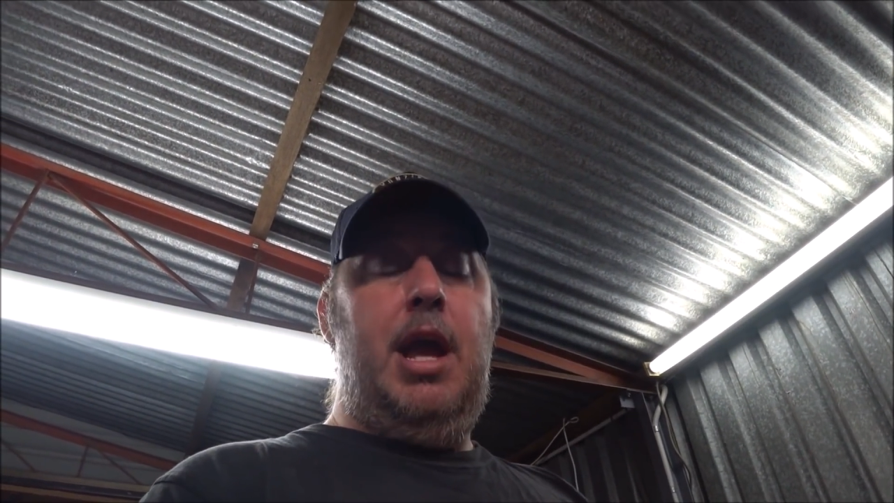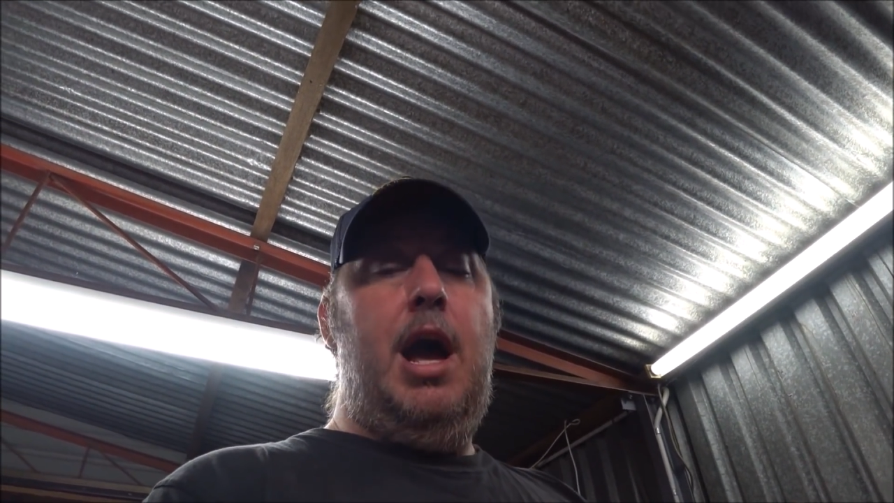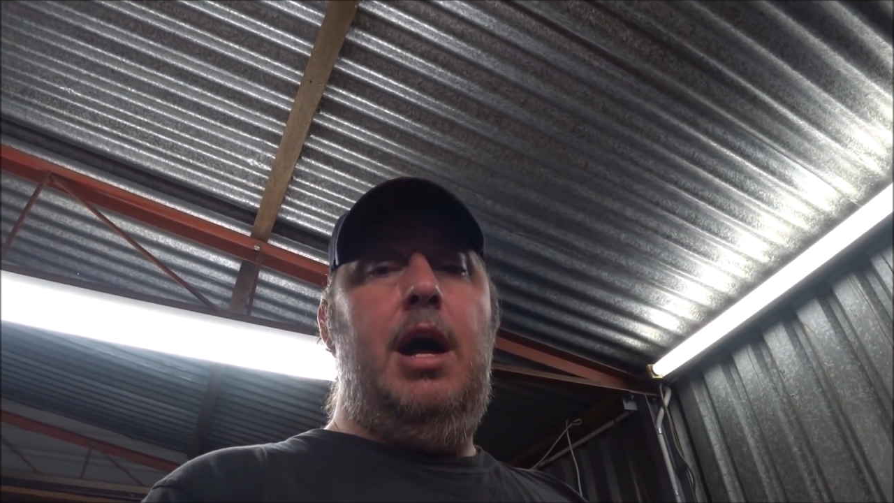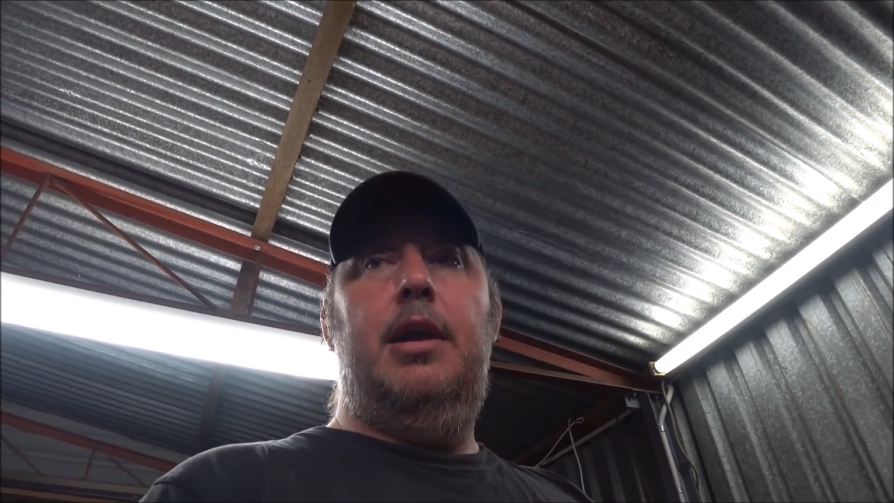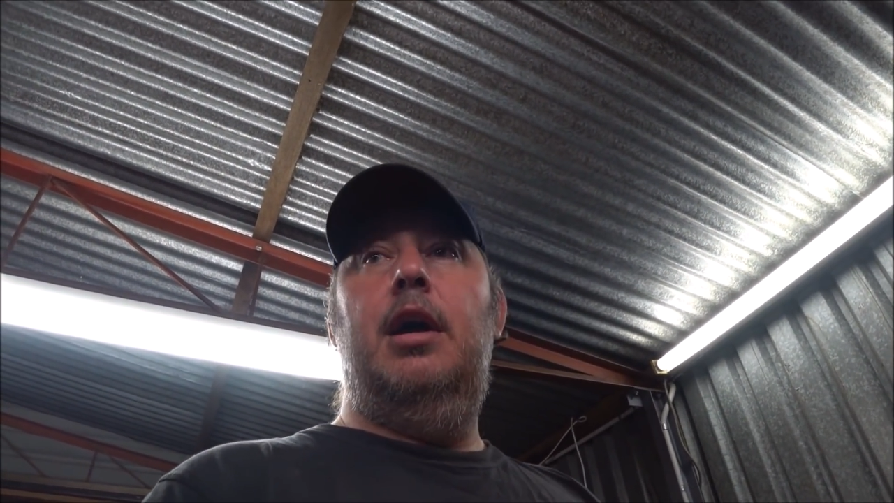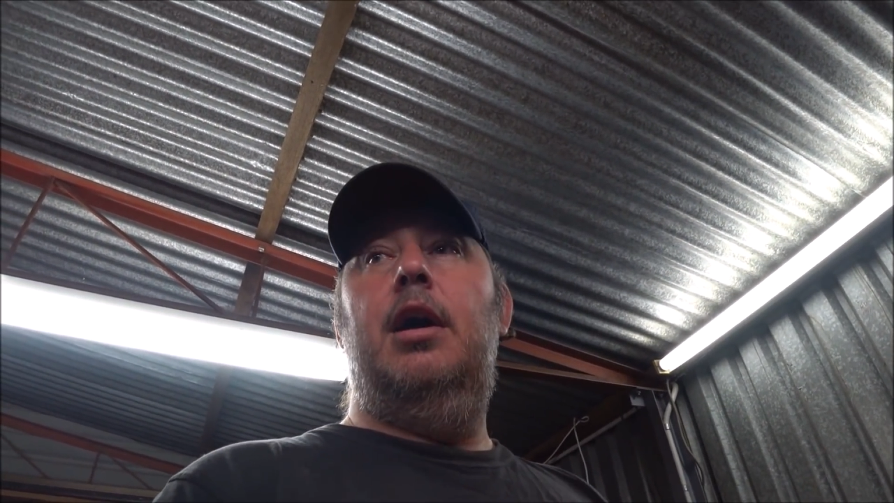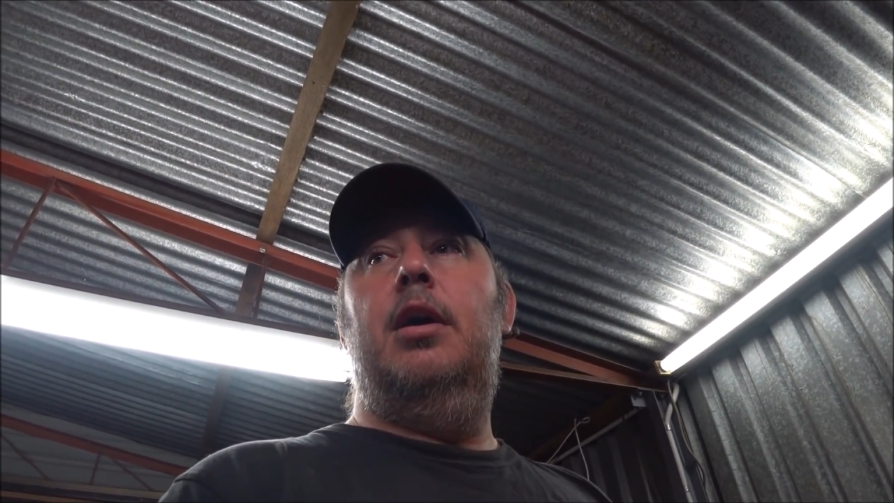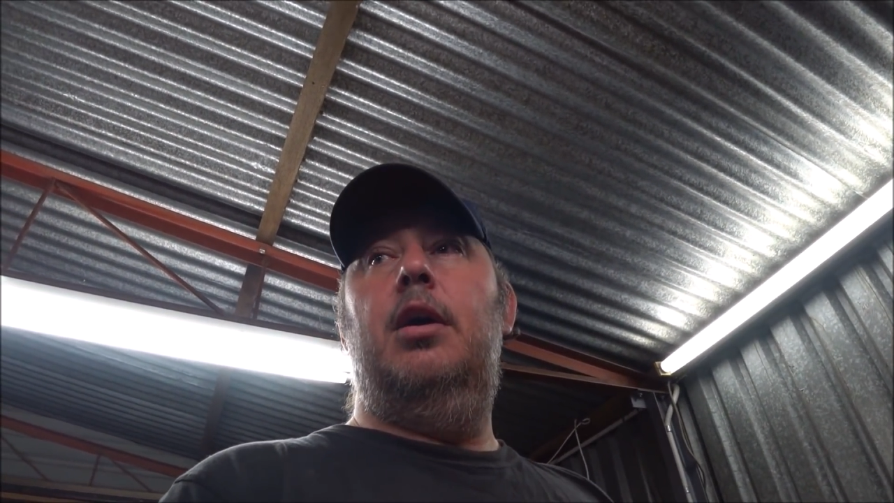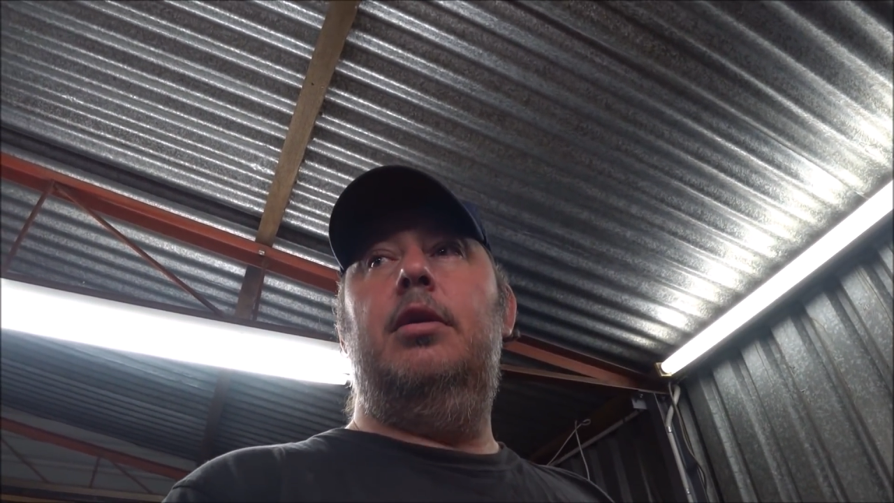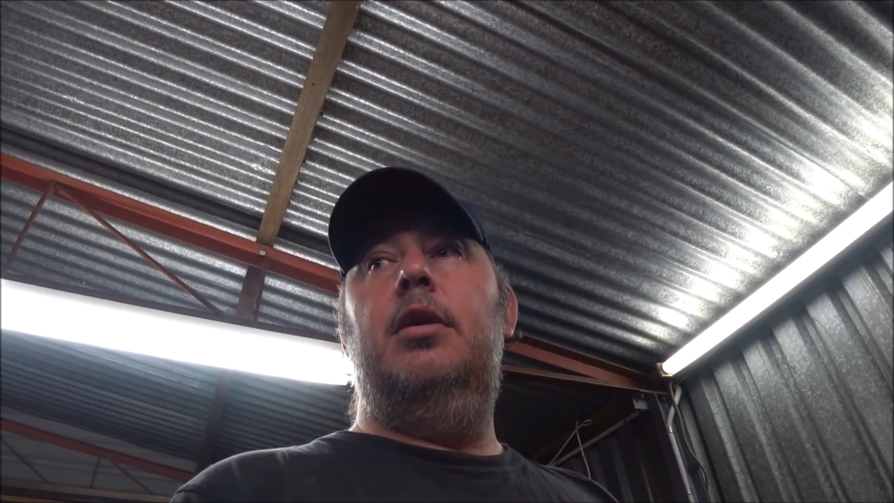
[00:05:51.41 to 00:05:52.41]
hard.
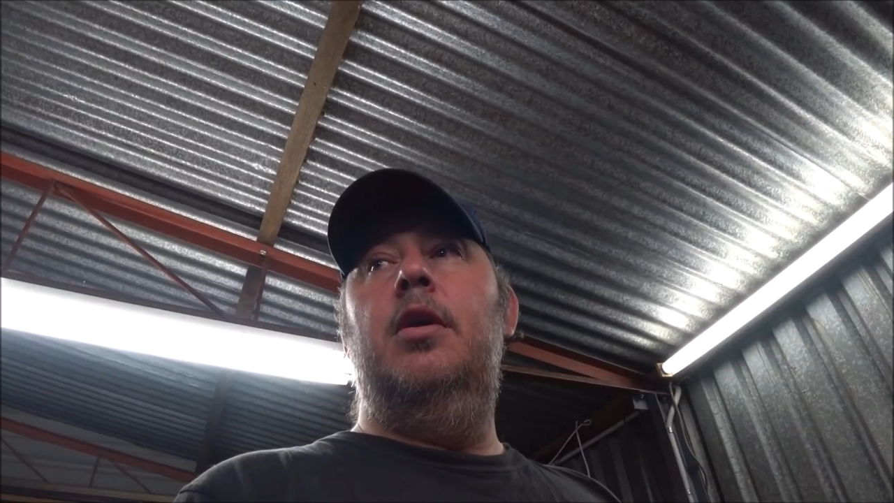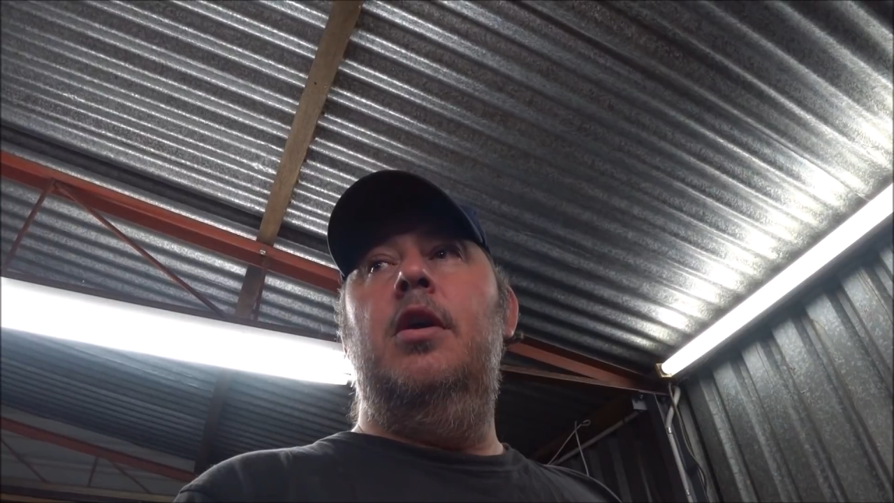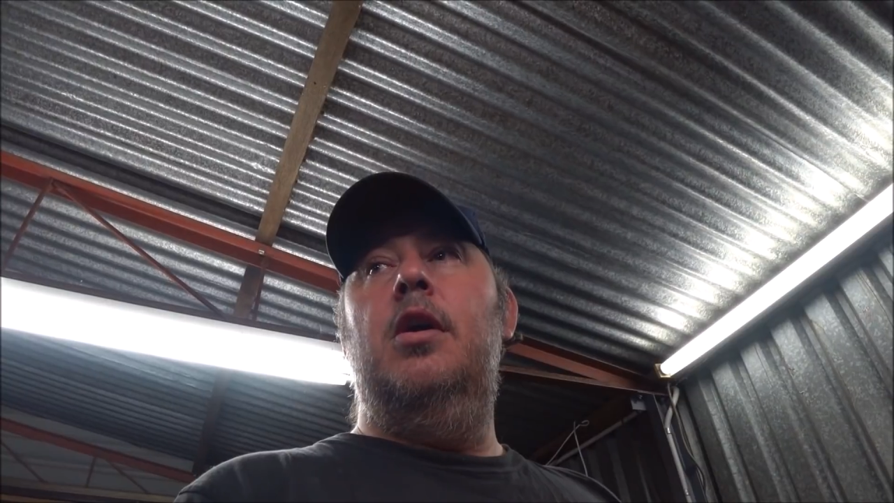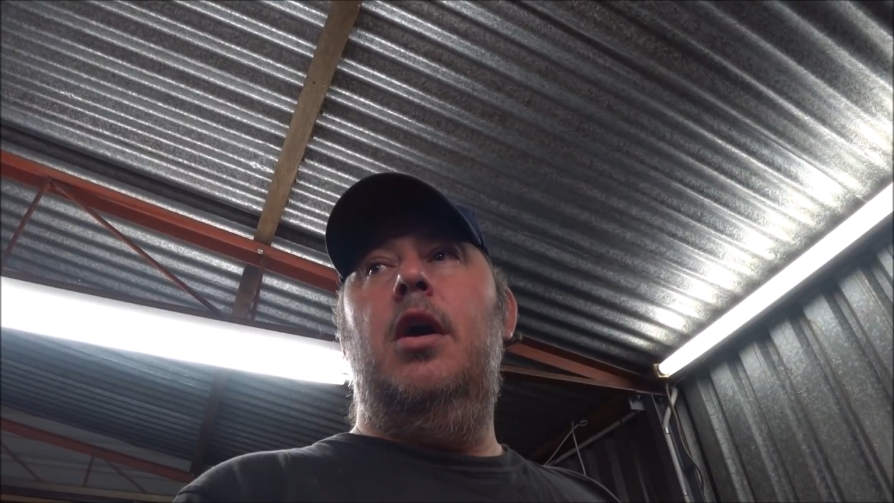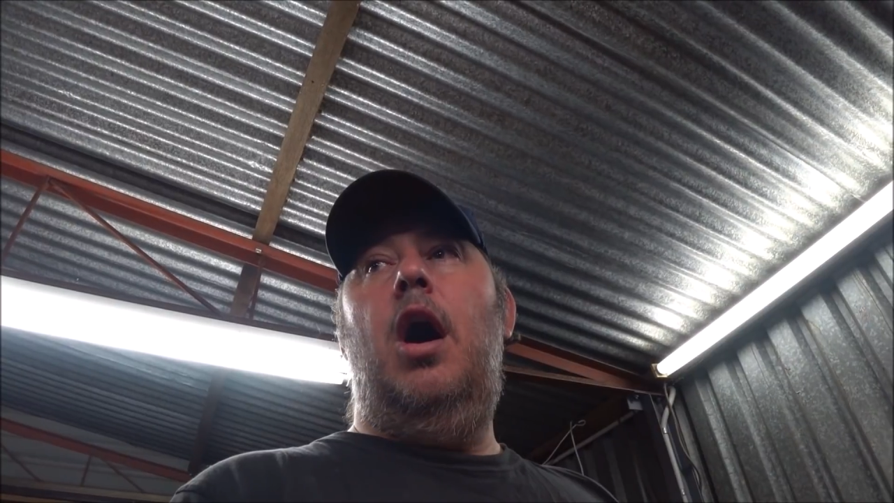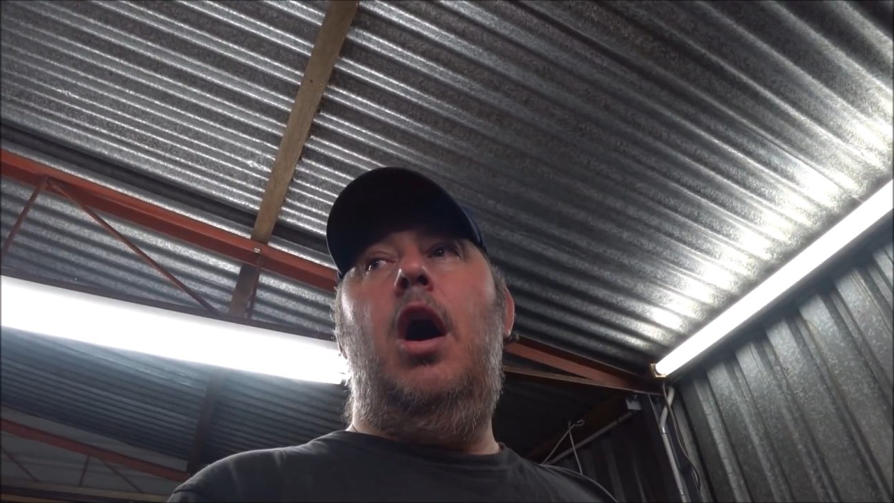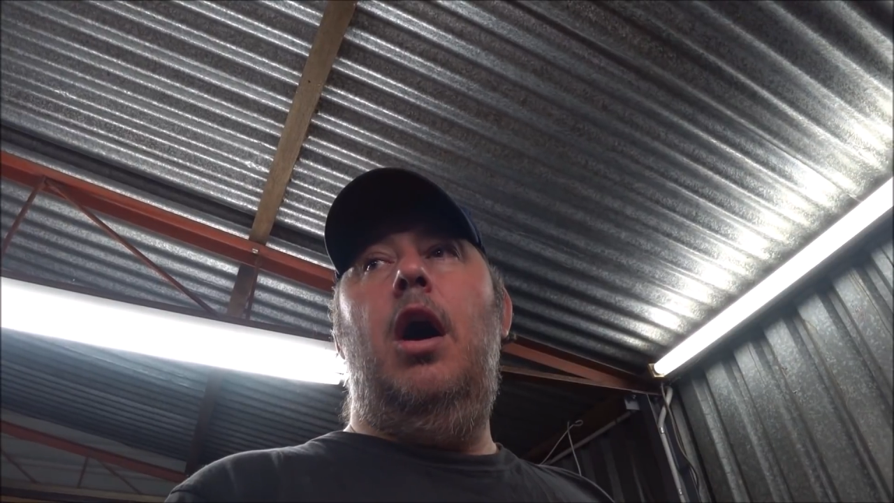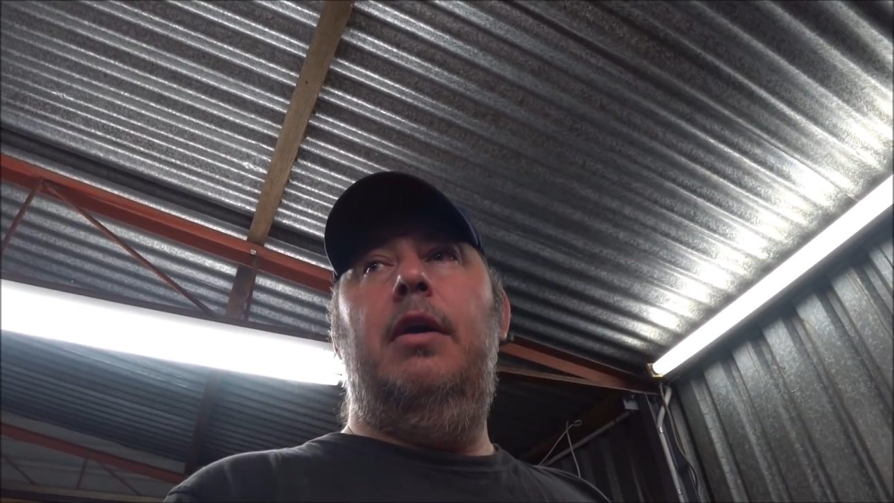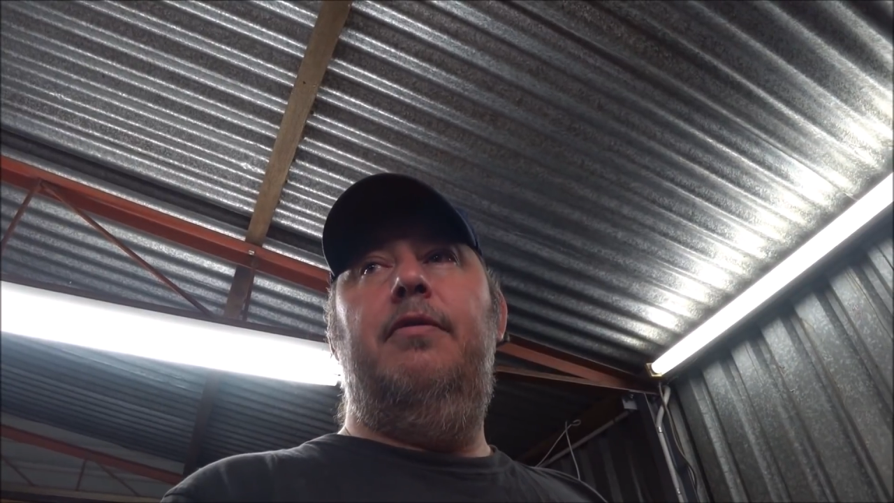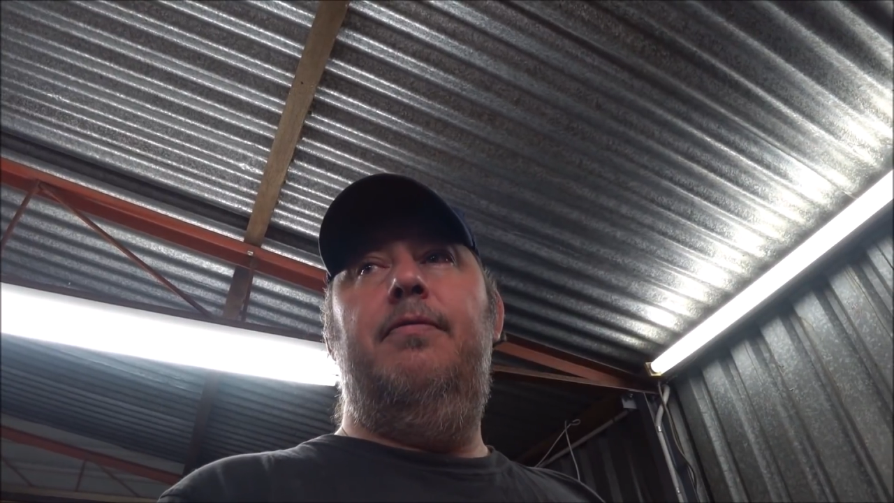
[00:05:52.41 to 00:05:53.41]

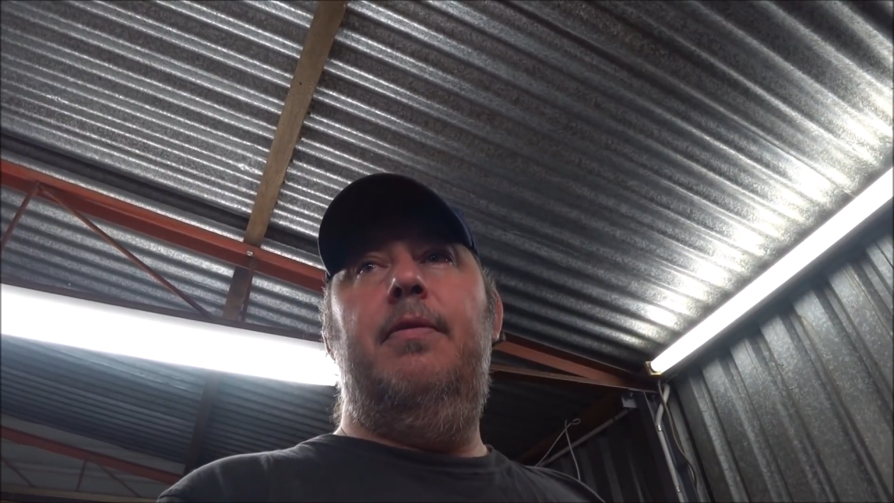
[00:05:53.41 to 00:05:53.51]
I